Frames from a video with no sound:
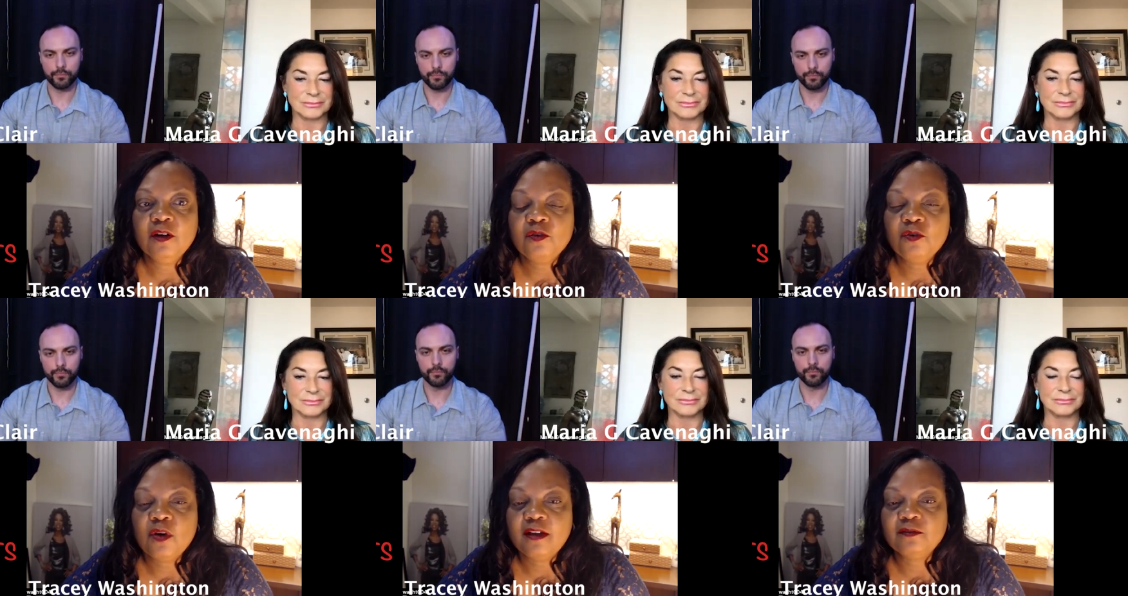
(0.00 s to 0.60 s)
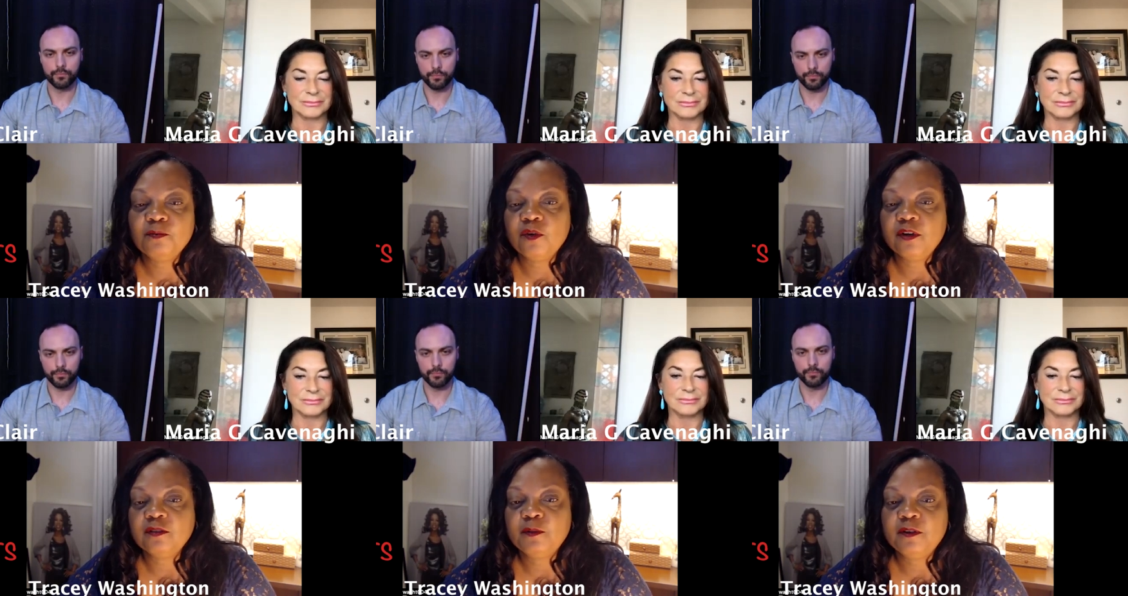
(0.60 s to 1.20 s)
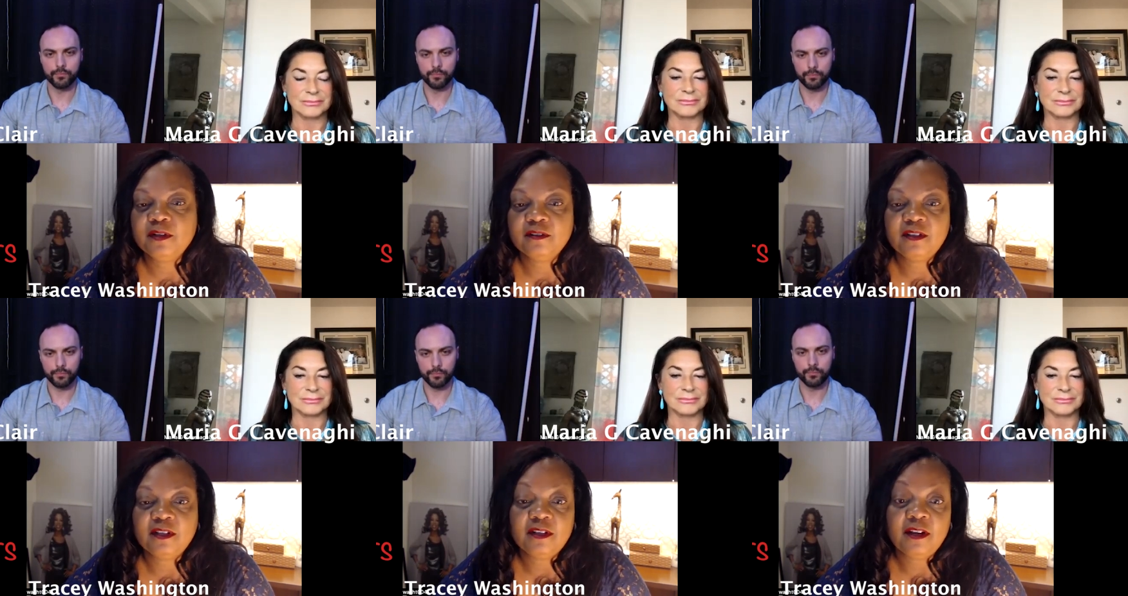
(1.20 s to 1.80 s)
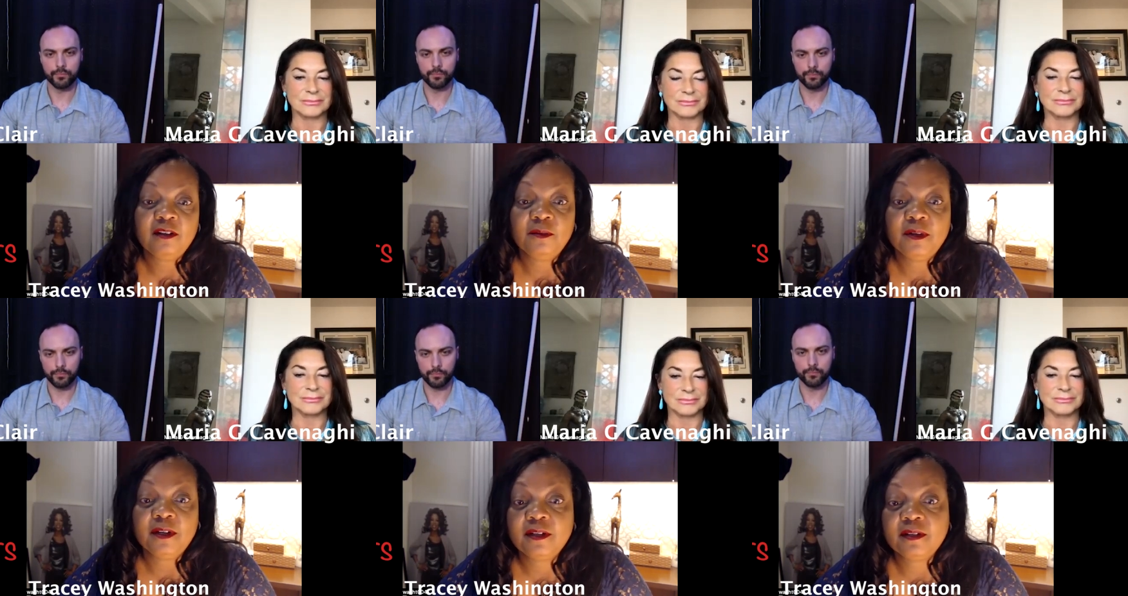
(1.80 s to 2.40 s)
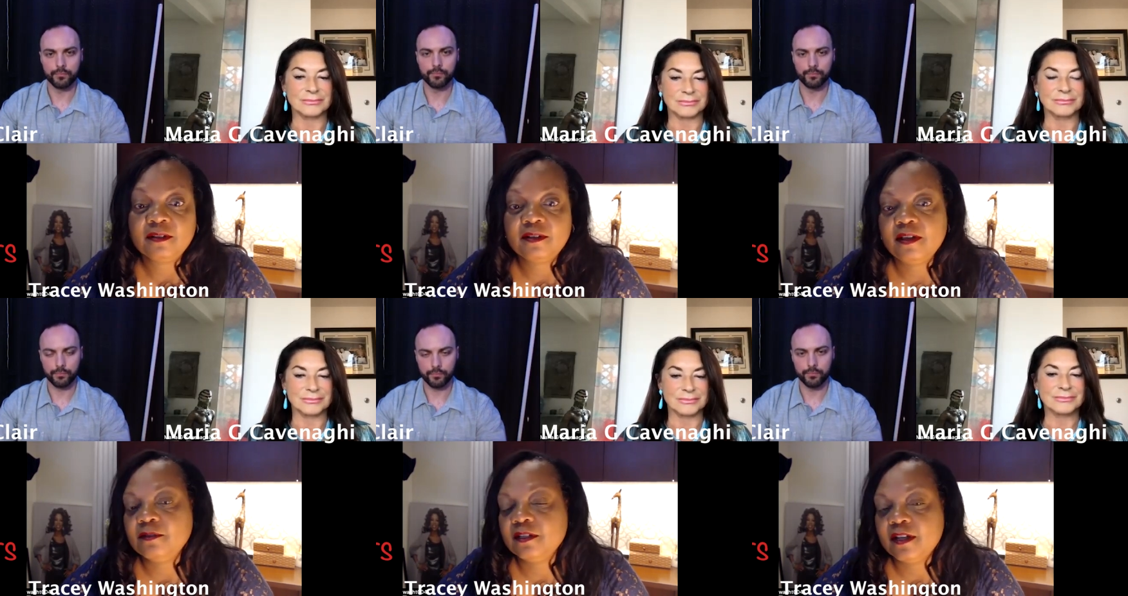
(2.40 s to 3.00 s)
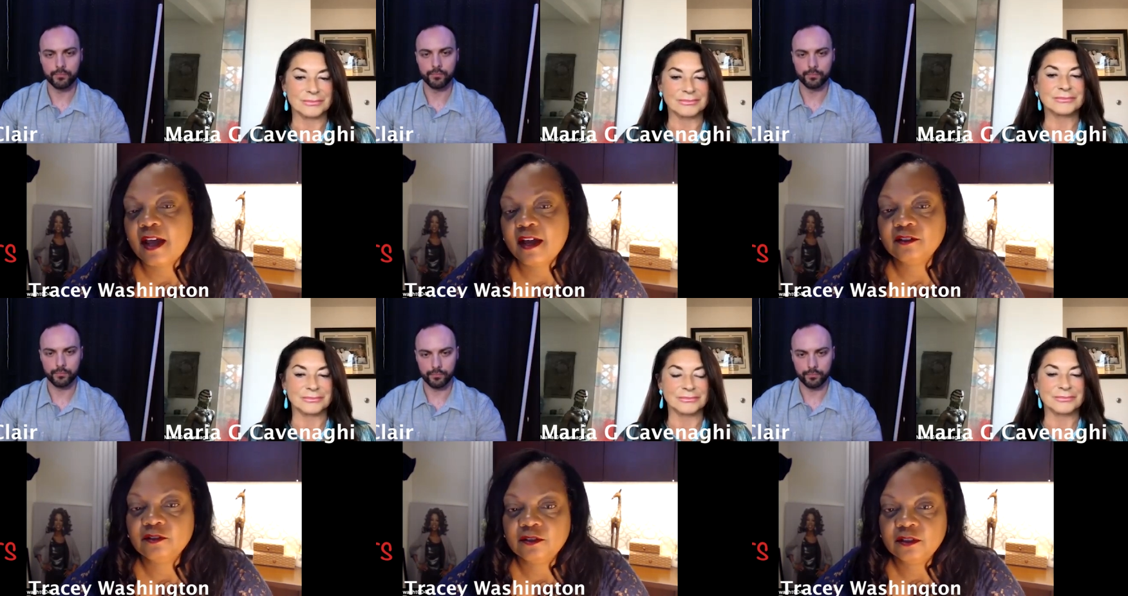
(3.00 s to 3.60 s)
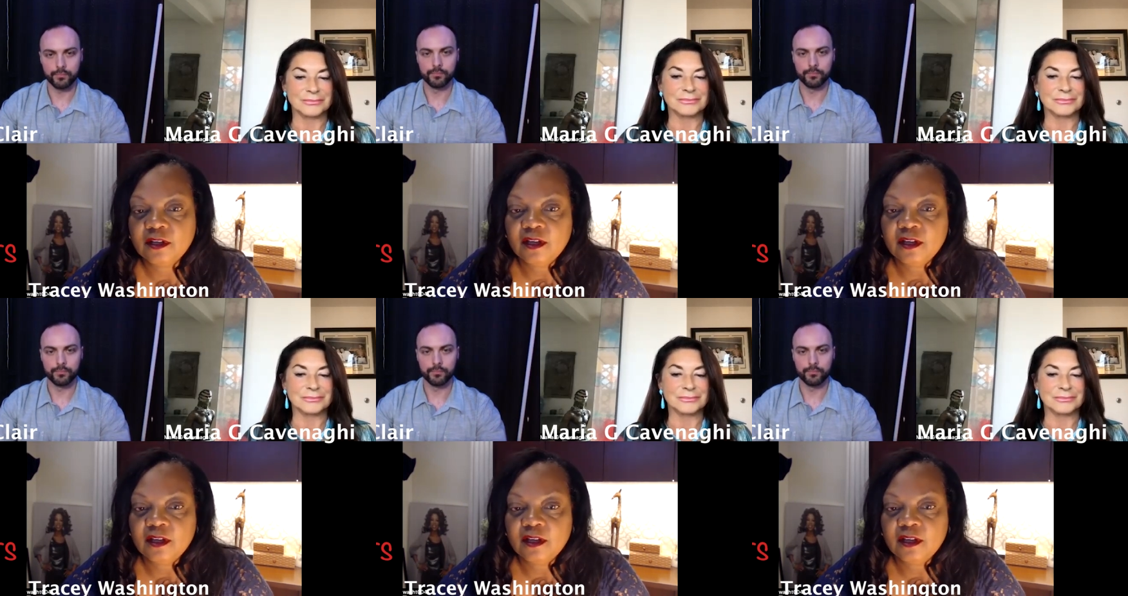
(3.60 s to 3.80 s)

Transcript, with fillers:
Speaker 1: who has more experience than the other when it came to the actors